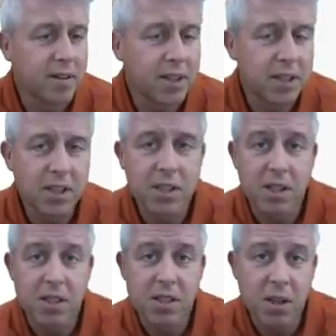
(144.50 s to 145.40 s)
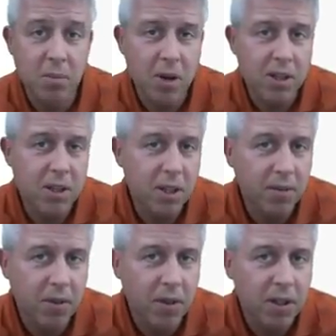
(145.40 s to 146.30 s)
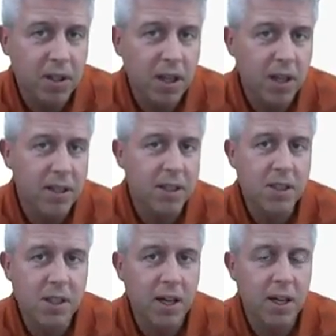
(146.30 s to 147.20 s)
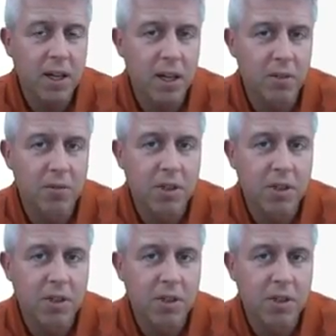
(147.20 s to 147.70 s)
This is a somewhat different kind of